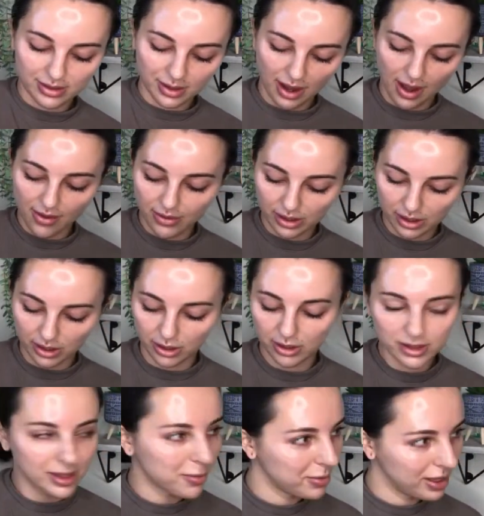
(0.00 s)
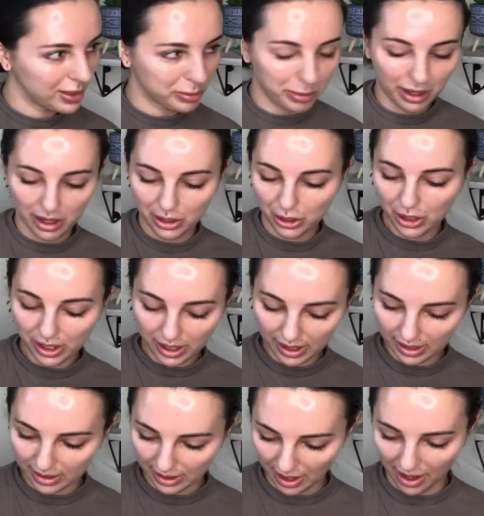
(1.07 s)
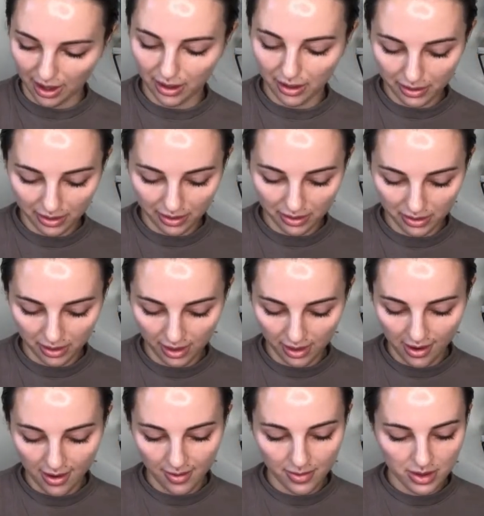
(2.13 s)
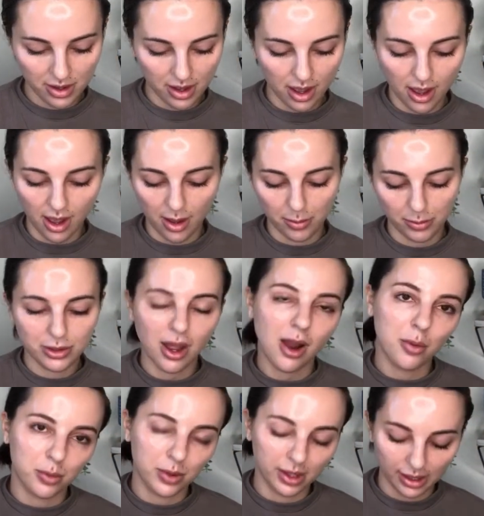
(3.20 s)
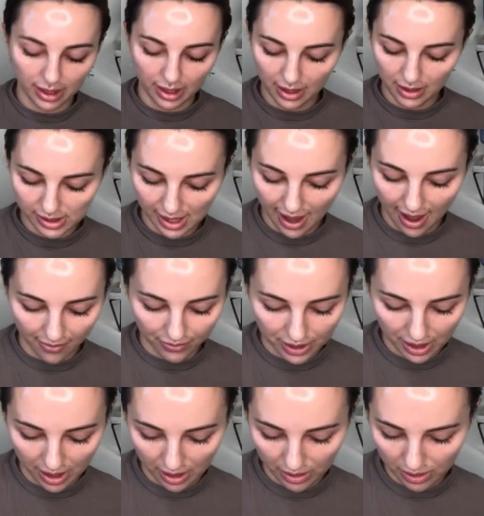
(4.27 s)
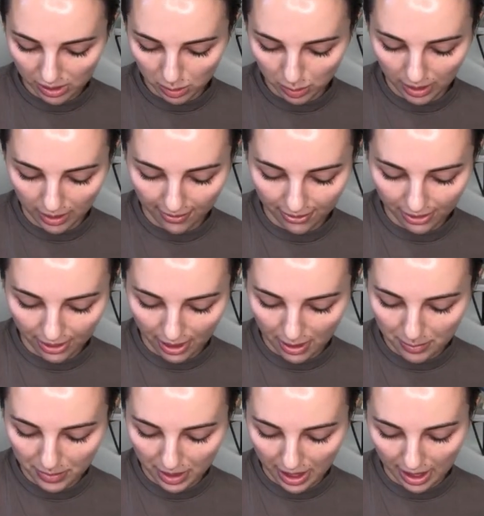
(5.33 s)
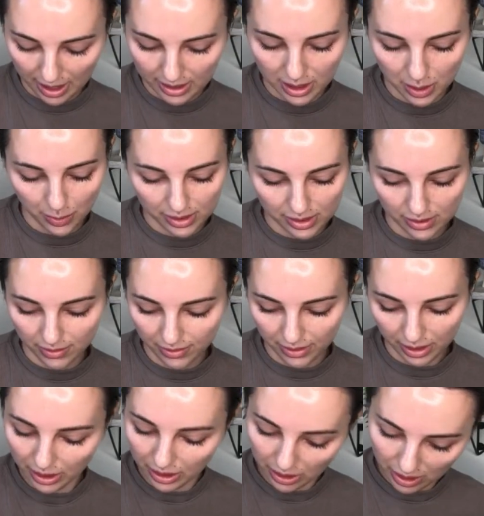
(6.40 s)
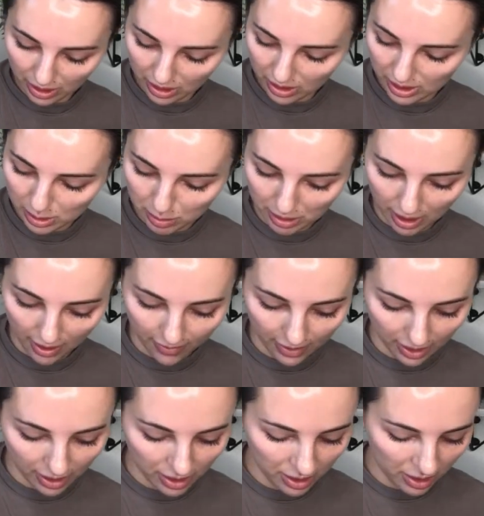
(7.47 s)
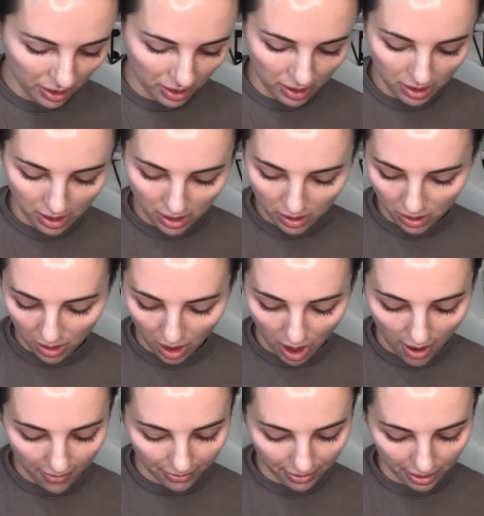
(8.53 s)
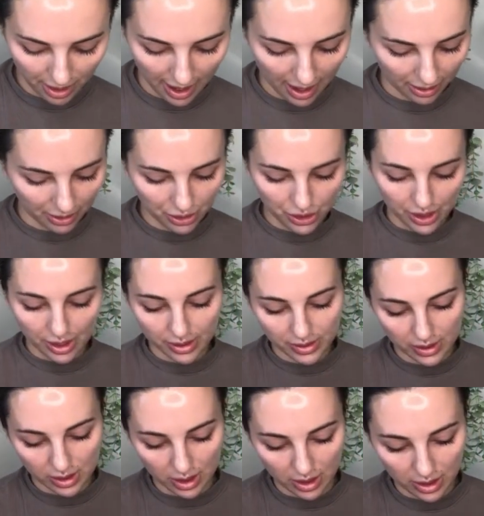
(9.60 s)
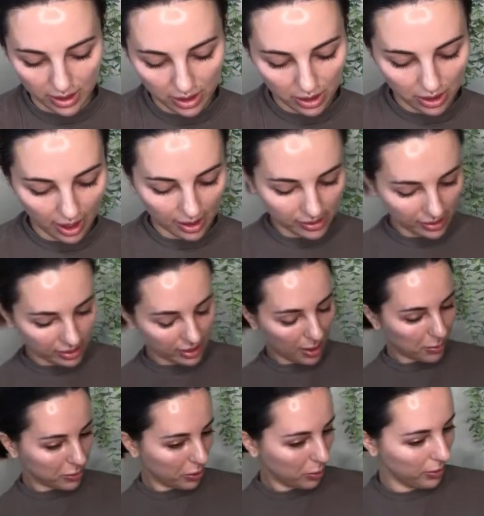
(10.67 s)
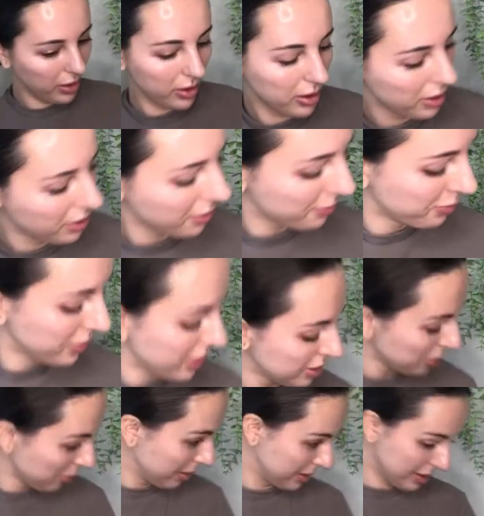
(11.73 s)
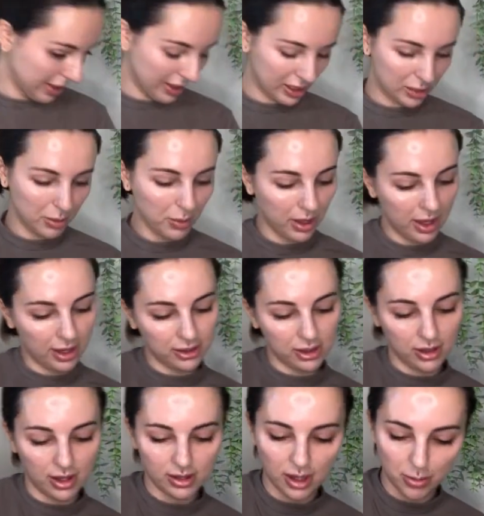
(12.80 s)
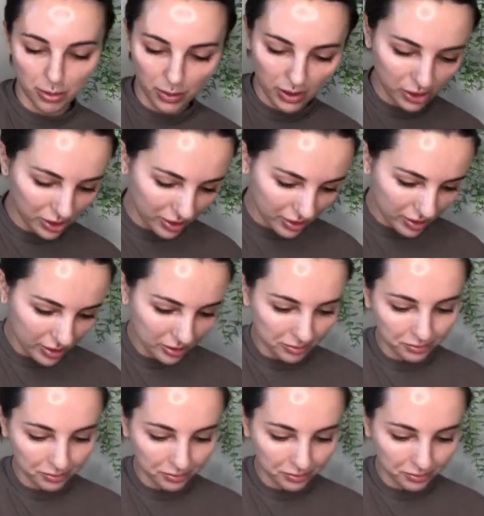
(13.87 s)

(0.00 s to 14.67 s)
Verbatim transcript: So I have a little, somebody's playing hooky today. Um, not really. It's a half day this week for them, and he wasn't feeling good. He's been having awful allergies. He's and he hasn't slept all week. You want to sit next to me while I answer the last couple questions?